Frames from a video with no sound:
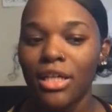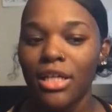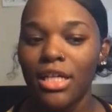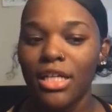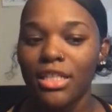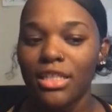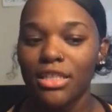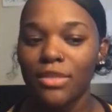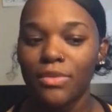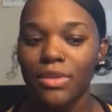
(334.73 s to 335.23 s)

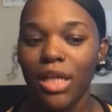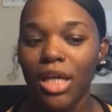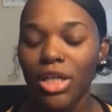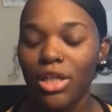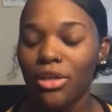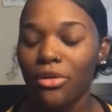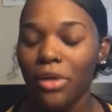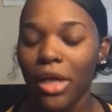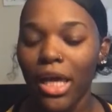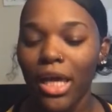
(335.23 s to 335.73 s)
And she was like,
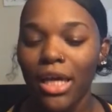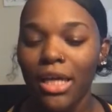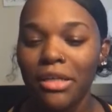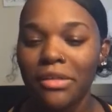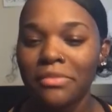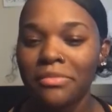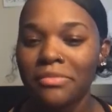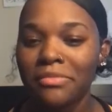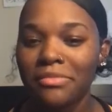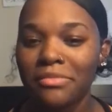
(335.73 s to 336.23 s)
okay,
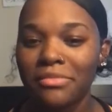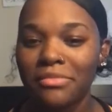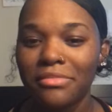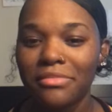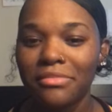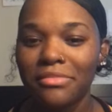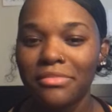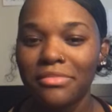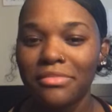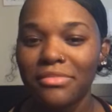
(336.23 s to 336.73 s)

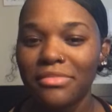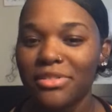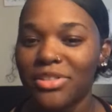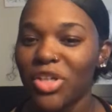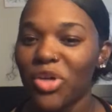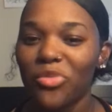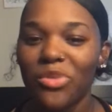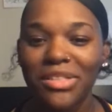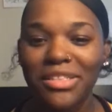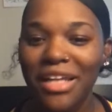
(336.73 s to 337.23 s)

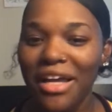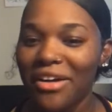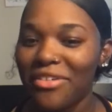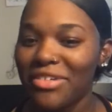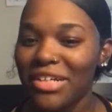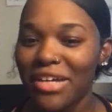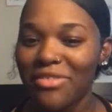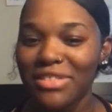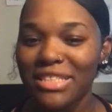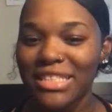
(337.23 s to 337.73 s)
so what now?
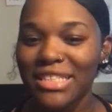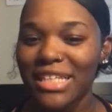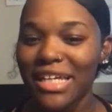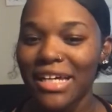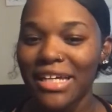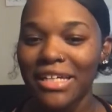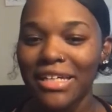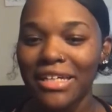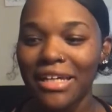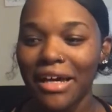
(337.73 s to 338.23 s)
And I was
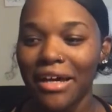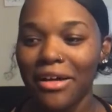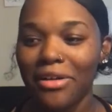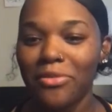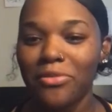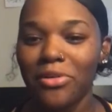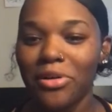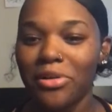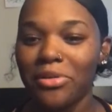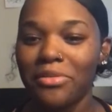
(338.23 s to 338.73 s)
like, I
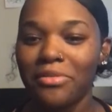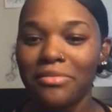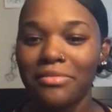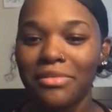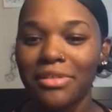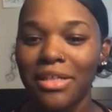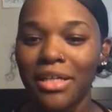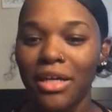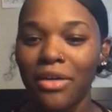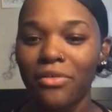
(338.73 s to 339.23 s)
don't know.
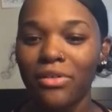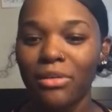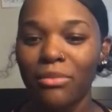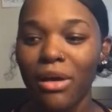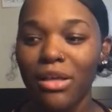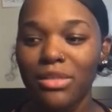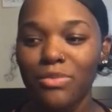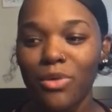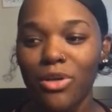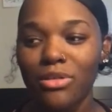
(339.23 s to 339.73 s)
What am I
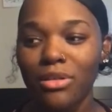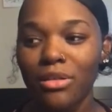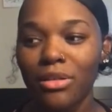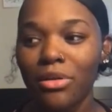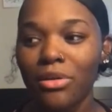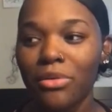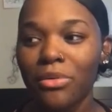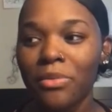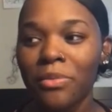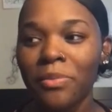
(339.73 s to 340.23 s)
supposed to
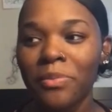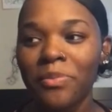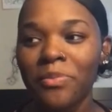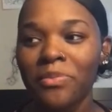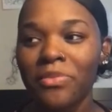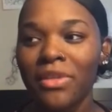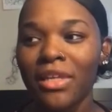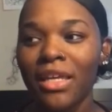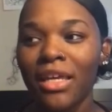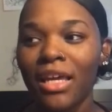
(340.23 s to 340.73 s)
do?
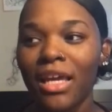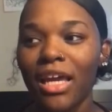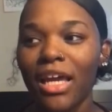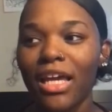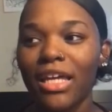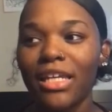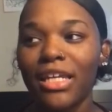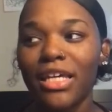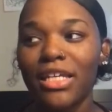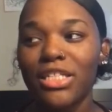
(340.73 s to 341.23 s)

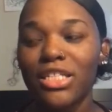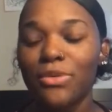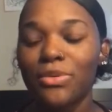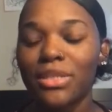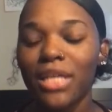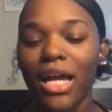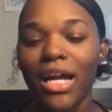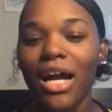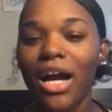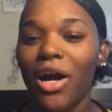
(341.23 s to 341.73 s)
And then she was
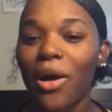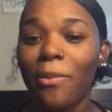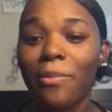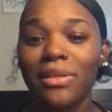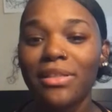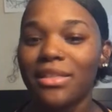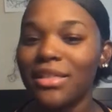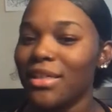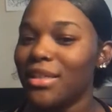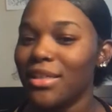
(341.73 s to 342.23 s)
like, I don't
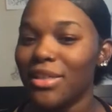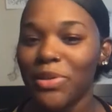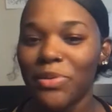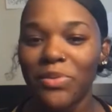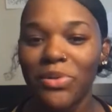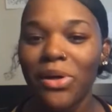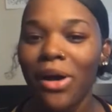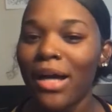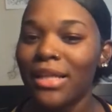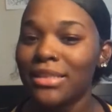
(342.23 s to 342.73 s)
believe you.
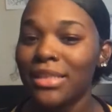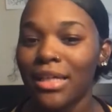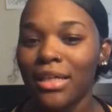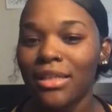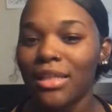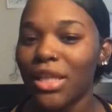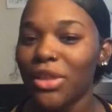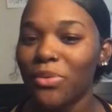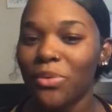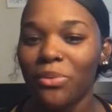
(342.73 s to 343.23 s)
We're going to have to take
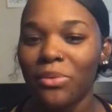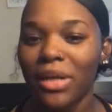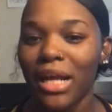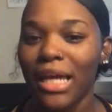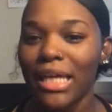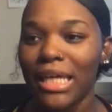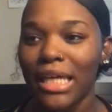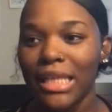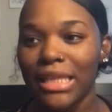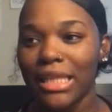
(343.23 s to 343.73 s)
another one when I
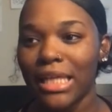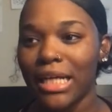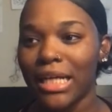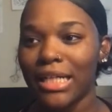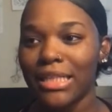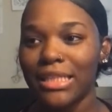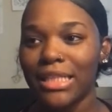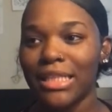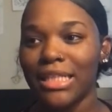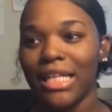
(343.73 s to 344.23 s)
get there.
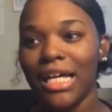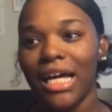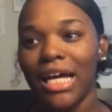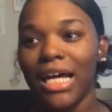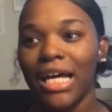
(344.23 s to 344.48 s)
Da, da, da.